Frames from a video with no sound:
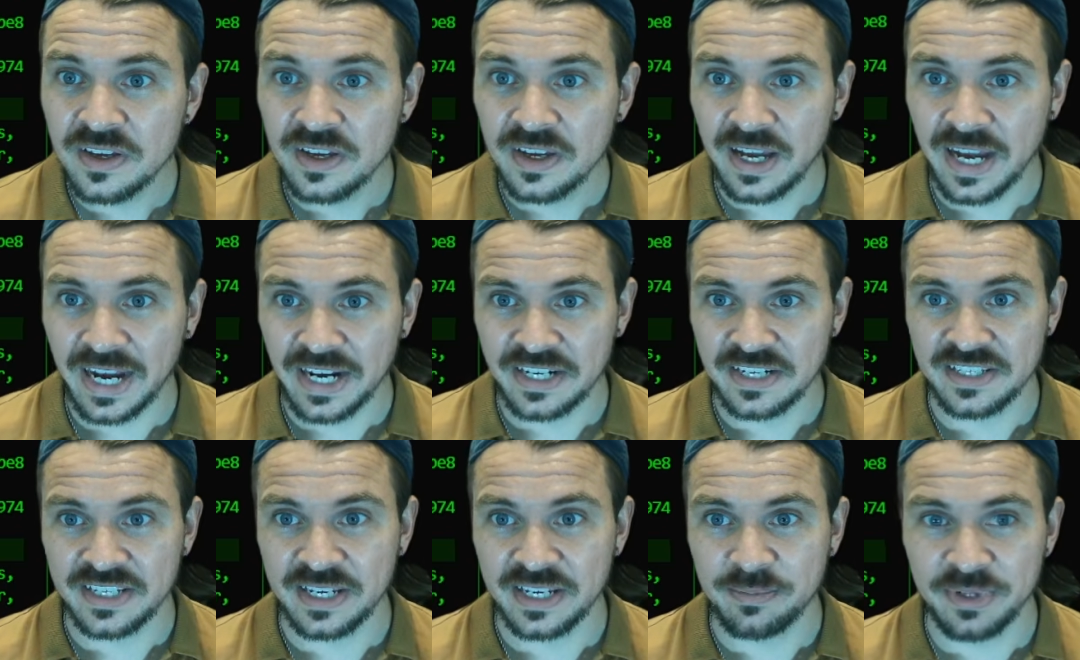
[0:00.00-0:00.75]
I can
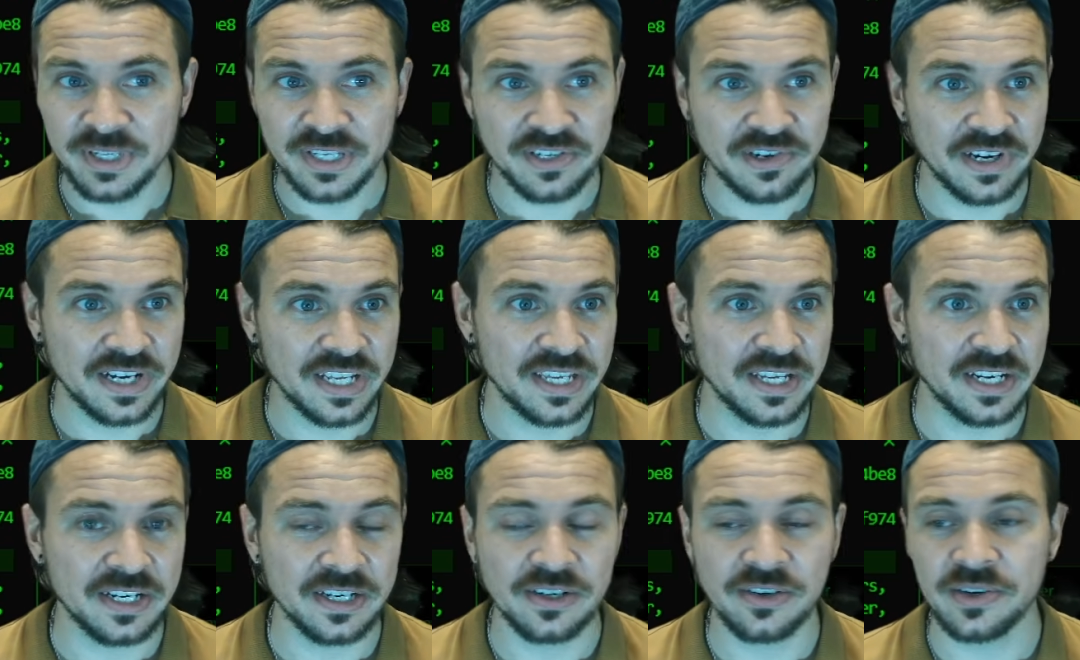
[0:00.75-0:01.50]
just say, please create a
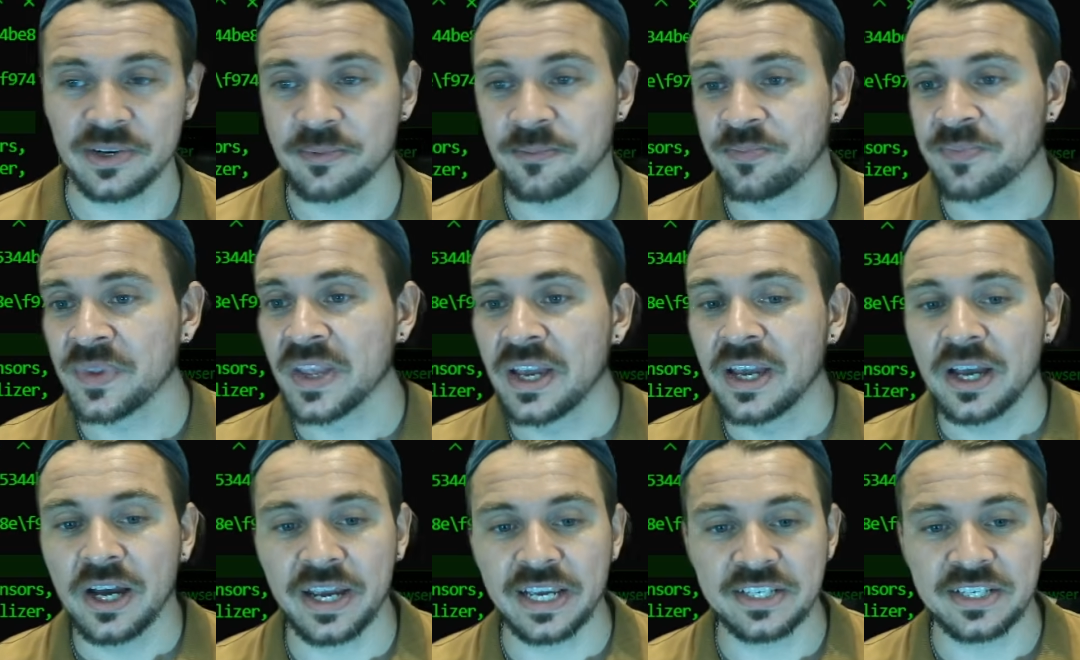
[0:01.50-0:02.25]
git ignore.
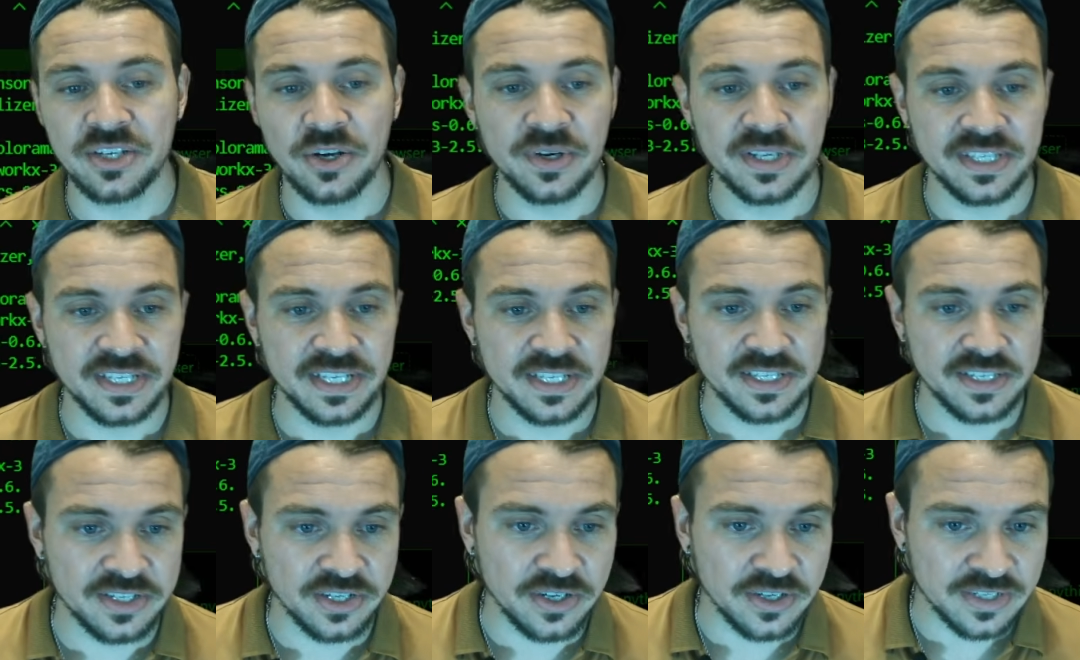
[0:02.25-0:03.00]
Okay, so it's
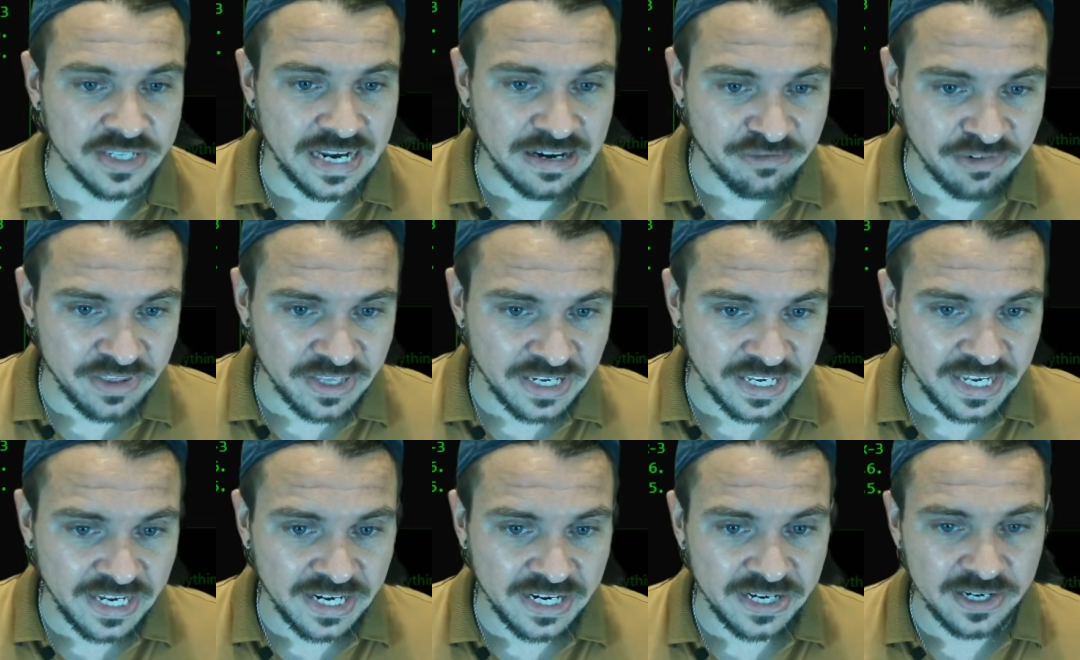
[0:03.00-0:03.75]
installed everything
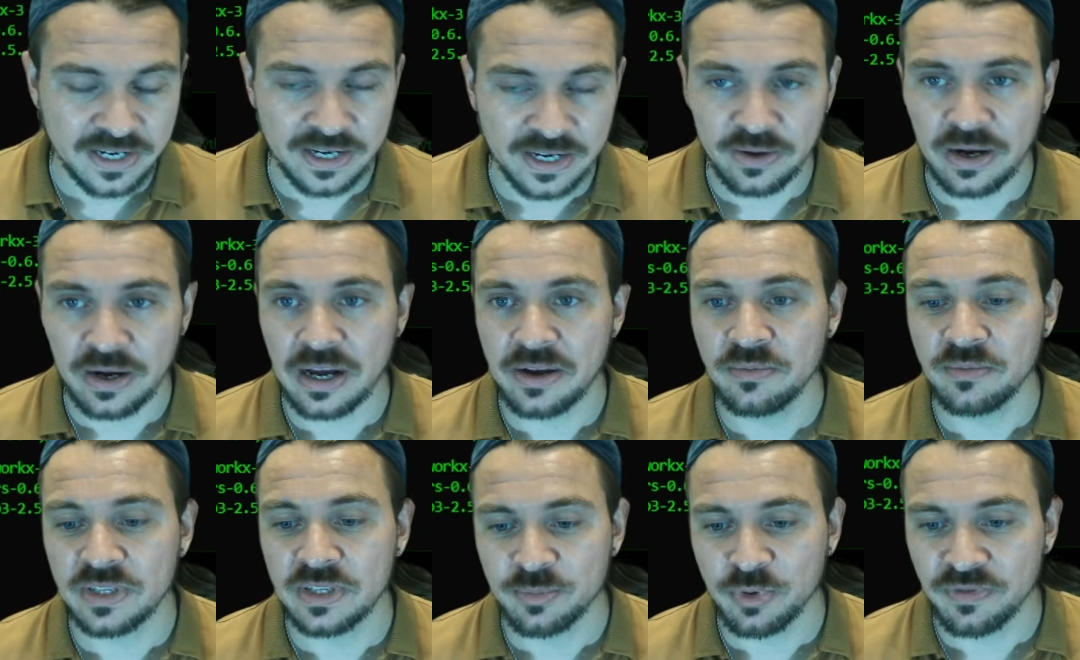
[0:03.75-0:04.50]
here, and
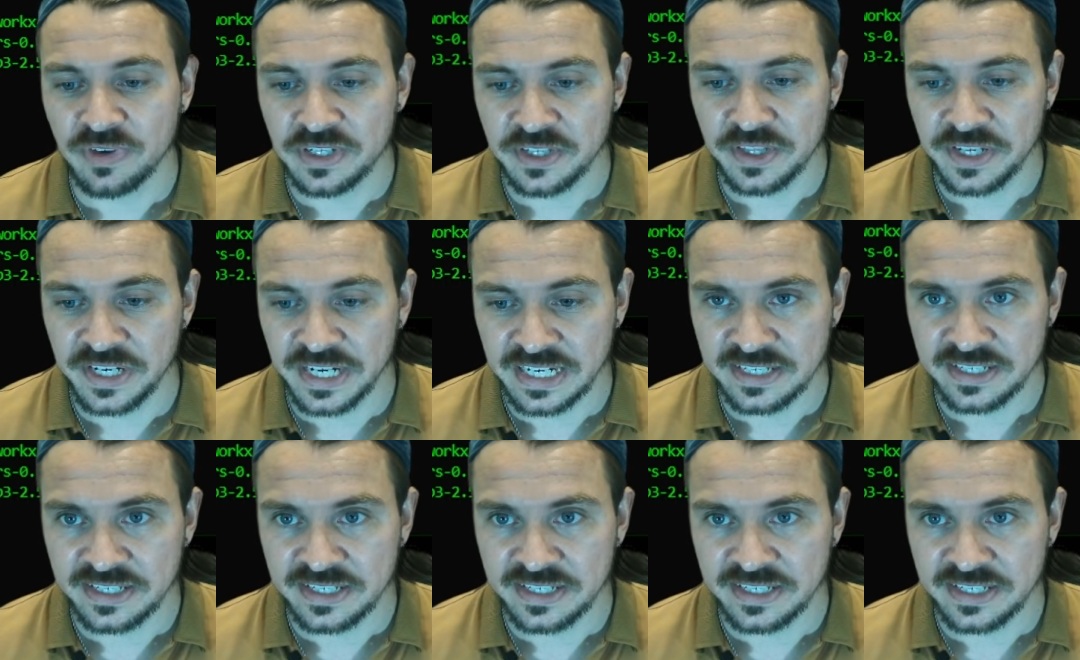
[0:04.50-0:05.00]
let's move on to the next